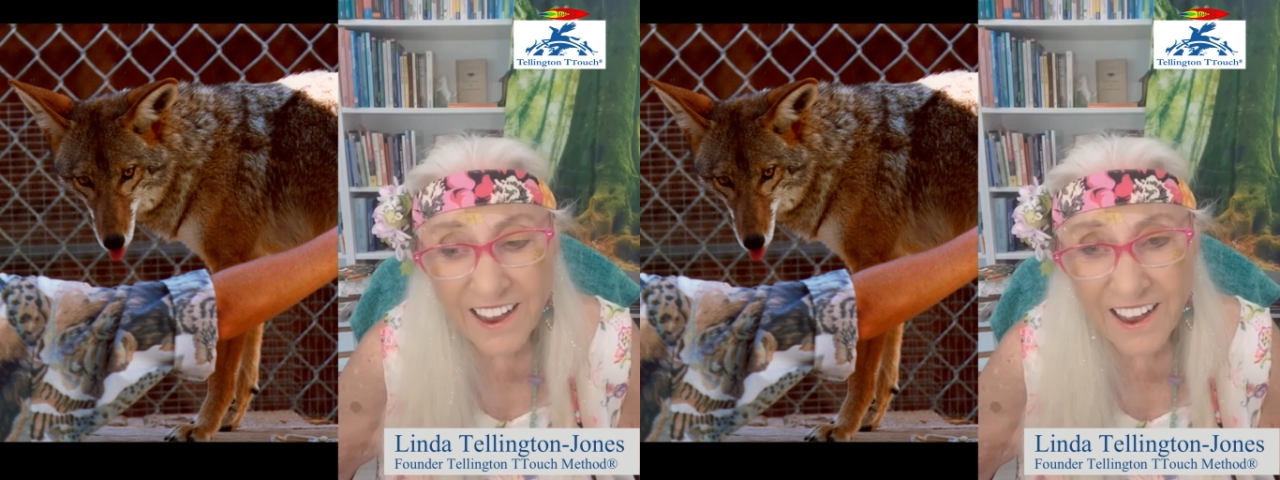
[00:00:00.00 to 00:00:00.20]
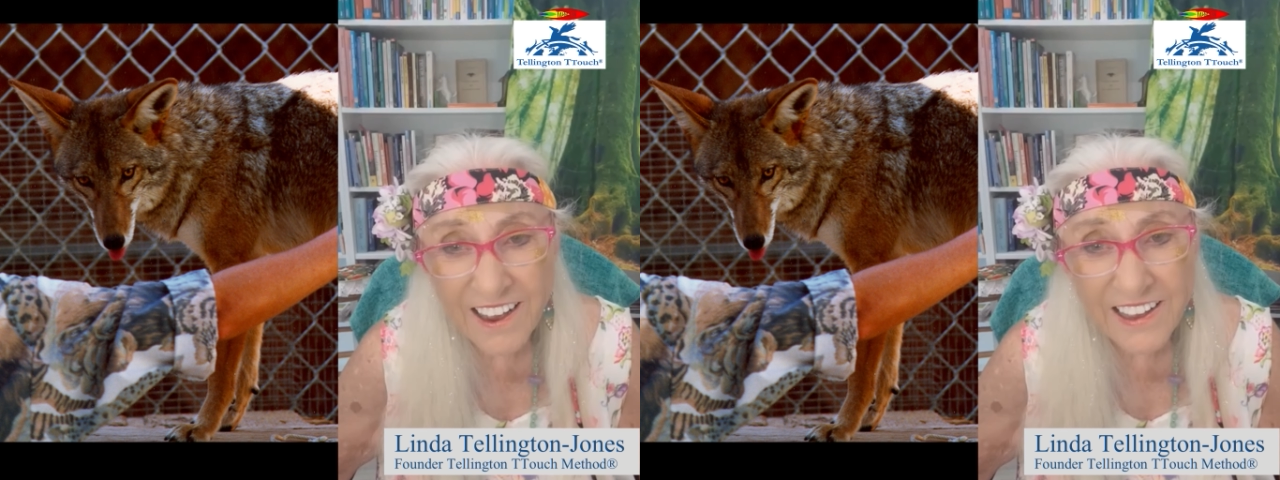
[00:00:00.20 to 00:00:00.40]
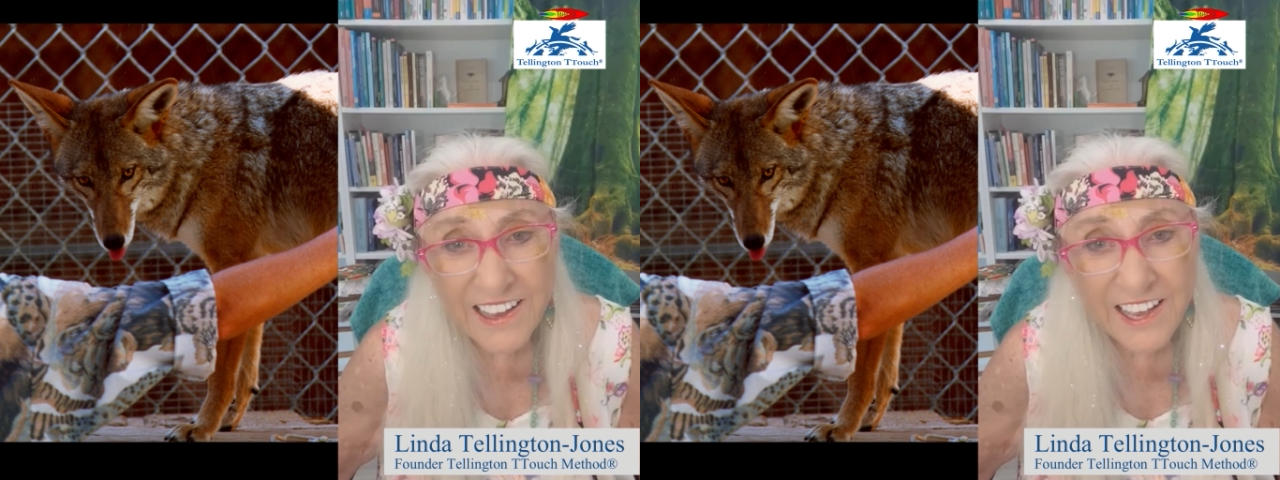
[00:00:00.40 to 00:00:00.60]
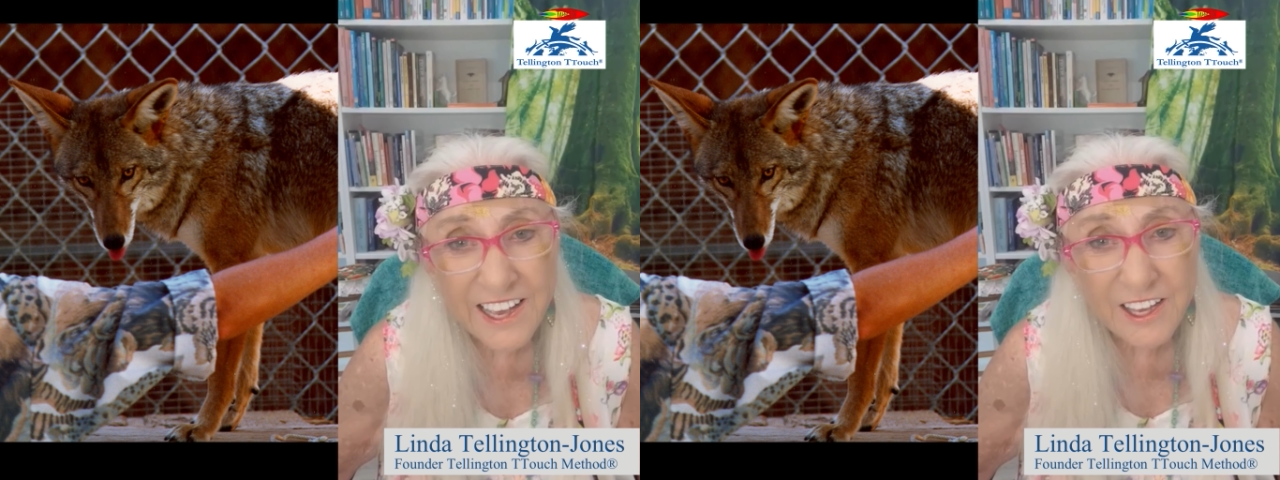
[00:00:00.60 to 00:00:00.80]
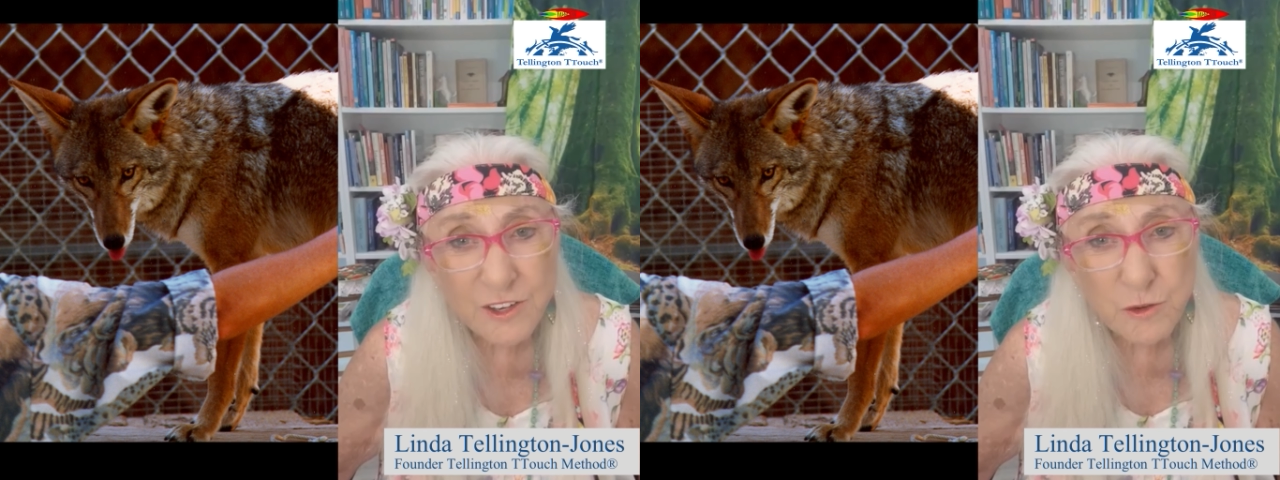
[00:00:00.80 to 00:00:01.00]
I
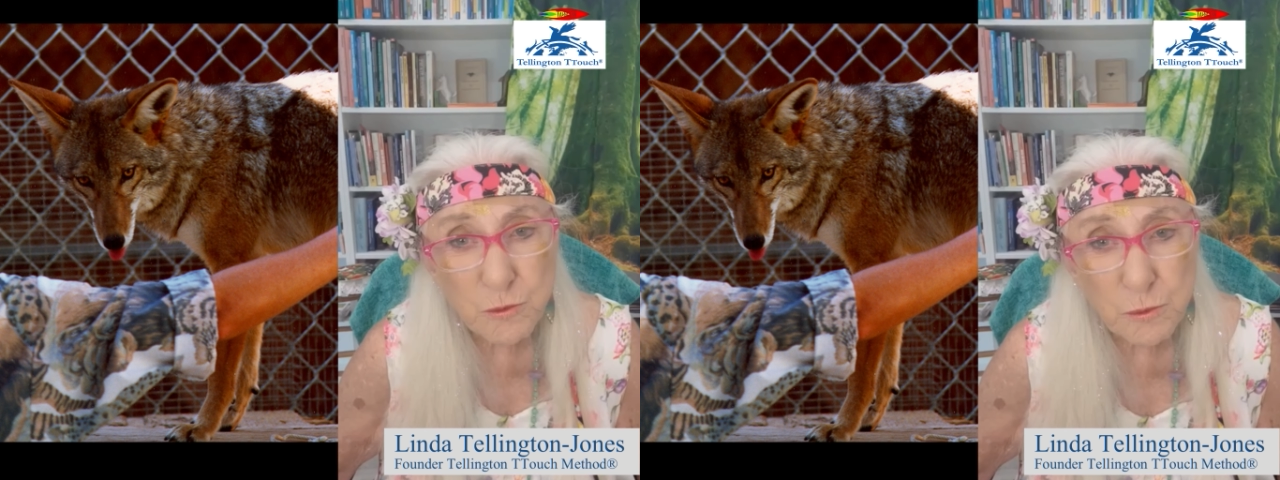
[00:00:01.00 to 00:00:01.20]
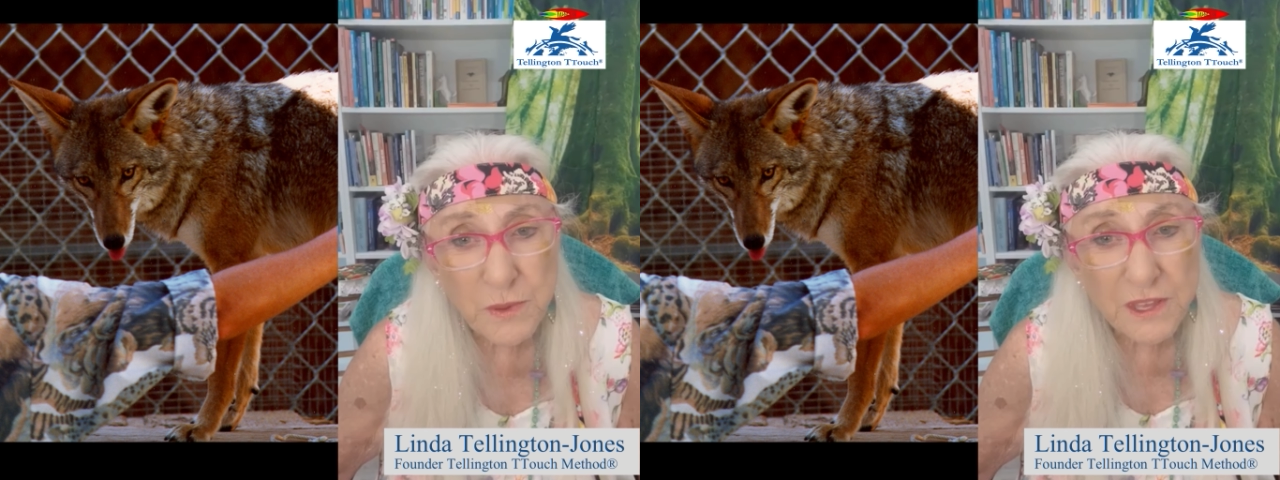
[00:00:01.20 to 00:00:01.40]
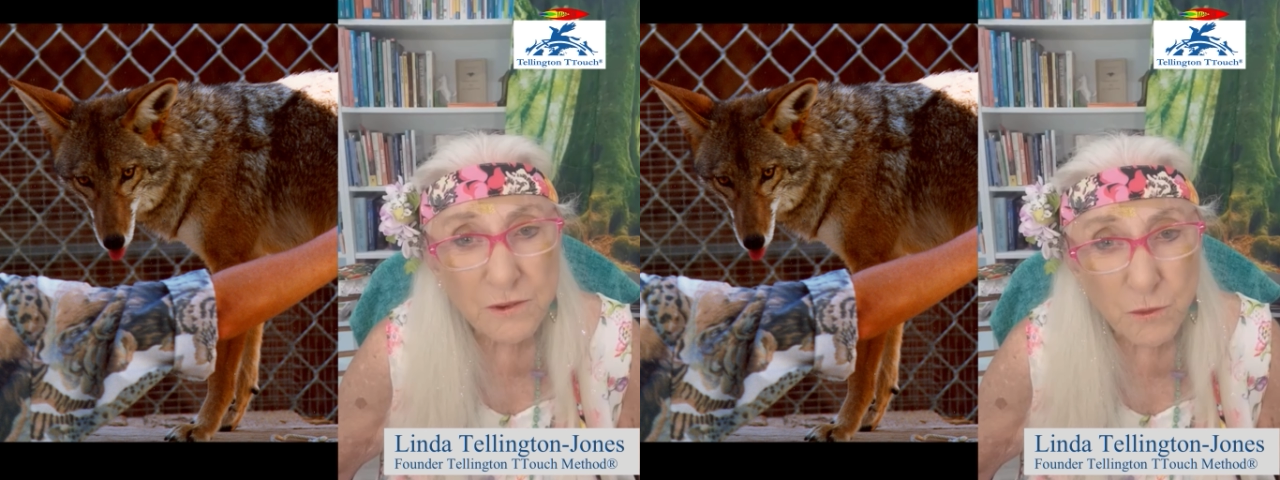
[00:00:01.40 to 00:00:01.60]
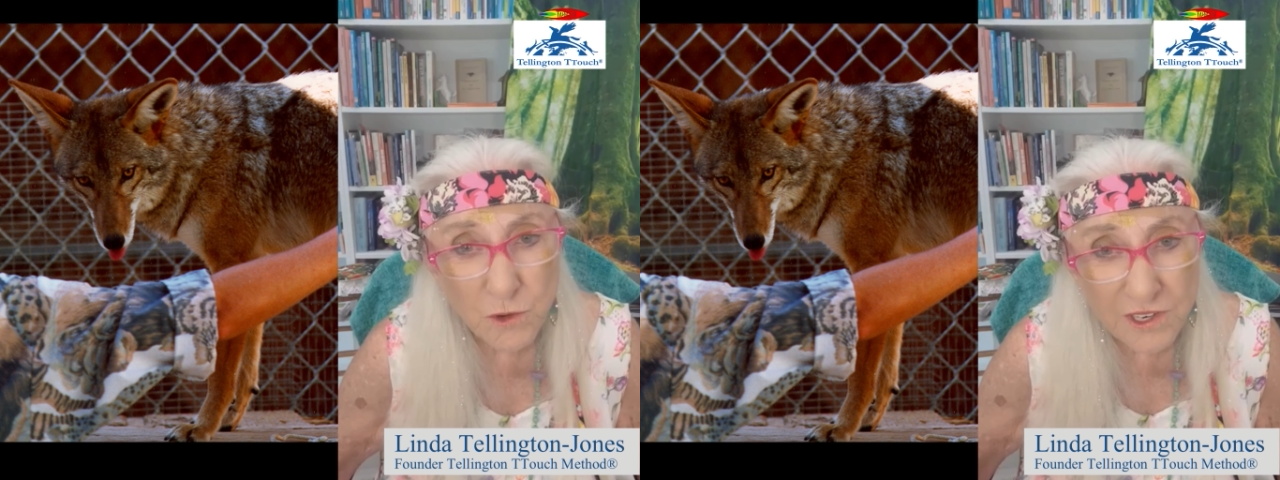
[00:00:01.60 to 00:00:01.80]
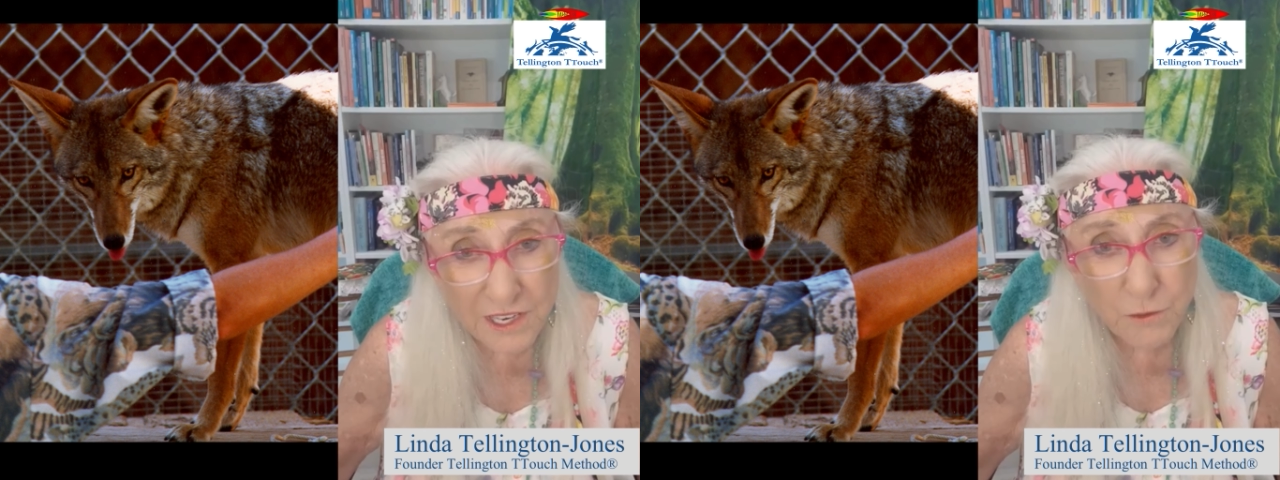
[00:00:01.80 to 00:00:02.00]
had been
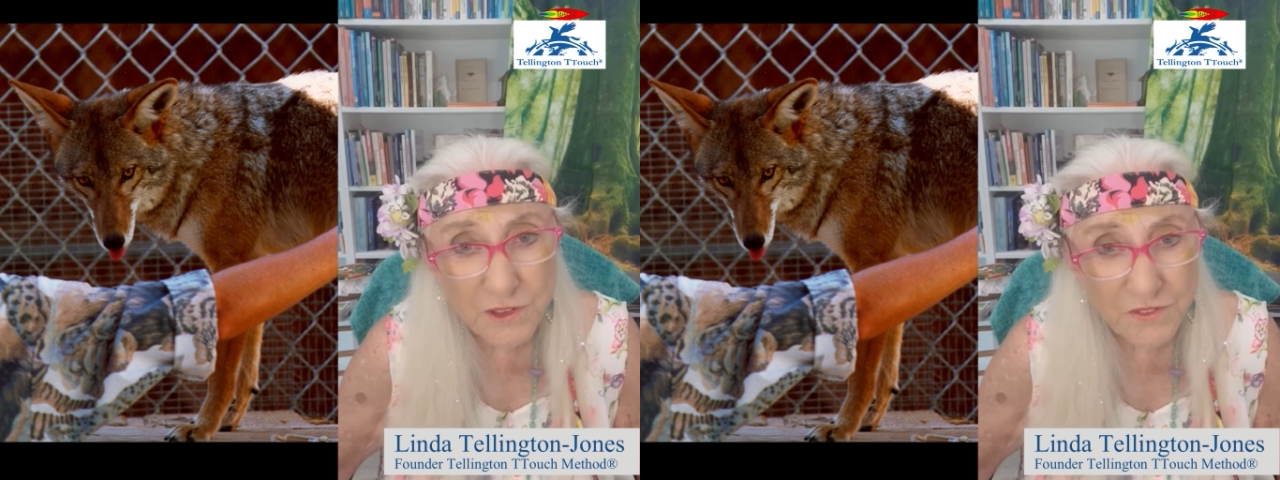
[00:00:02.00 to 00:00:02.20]
working with